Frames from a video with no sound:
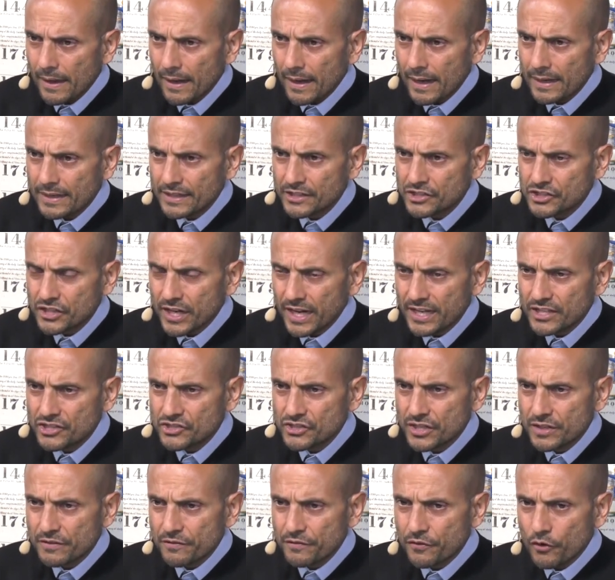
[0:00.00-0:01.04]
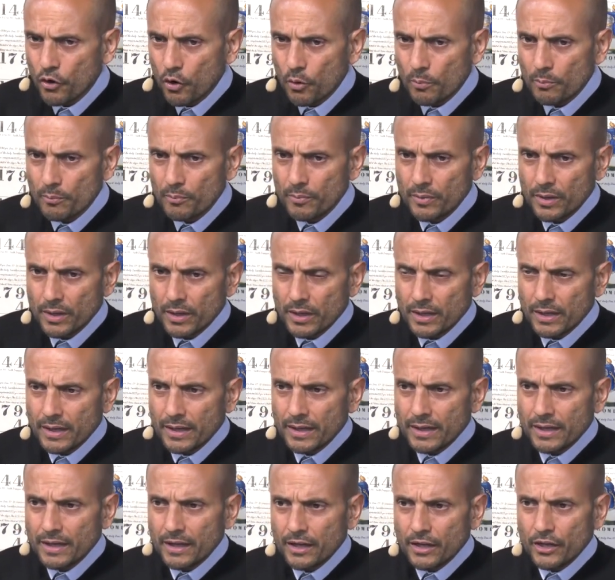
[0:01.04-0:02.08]
And he changed it from
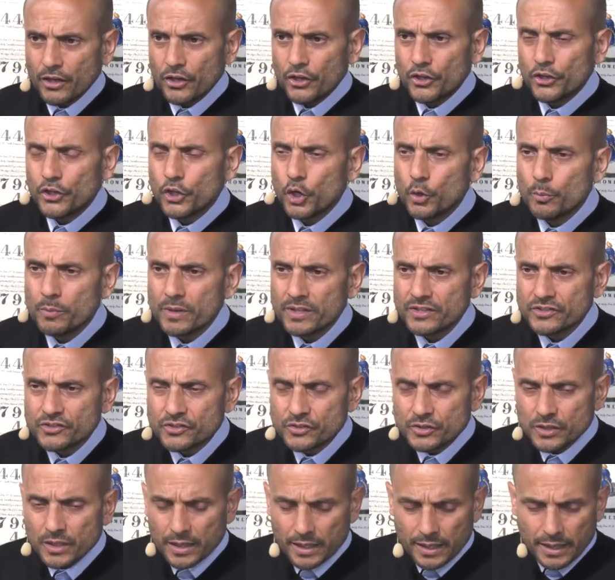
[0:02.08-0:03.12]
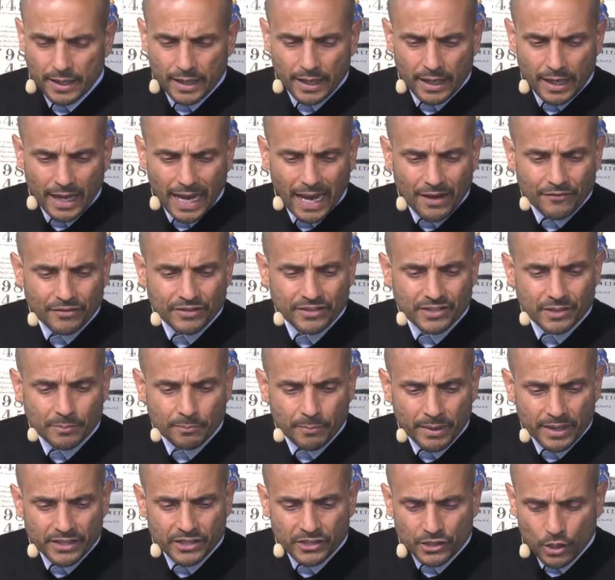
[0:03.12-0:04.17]
humans having
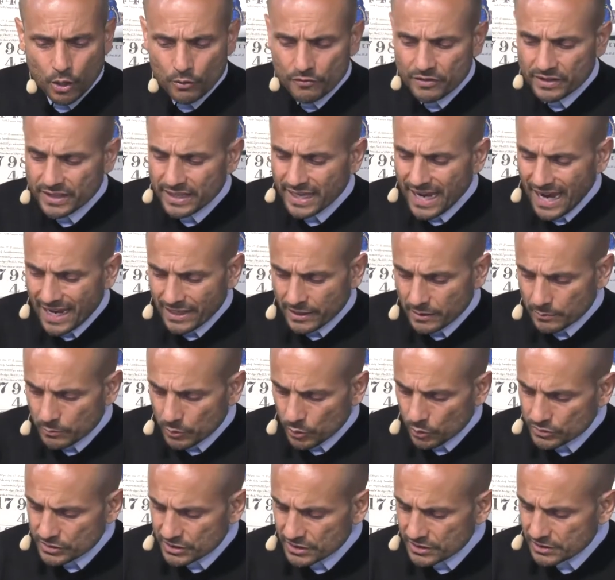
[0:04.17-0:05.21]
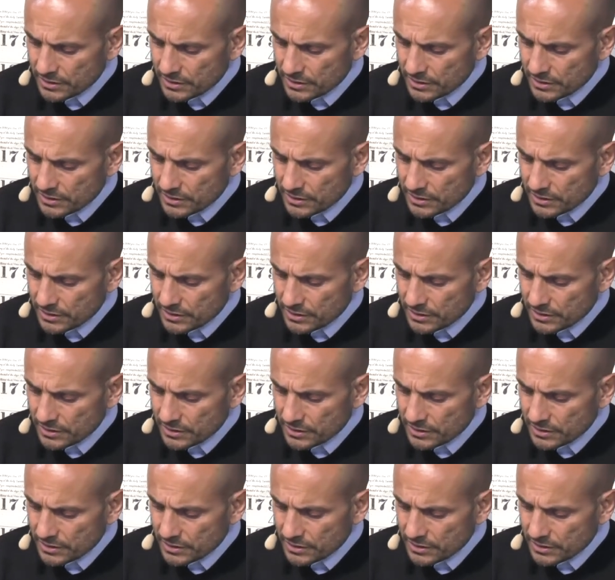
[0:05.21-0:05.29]
dominion over the animals.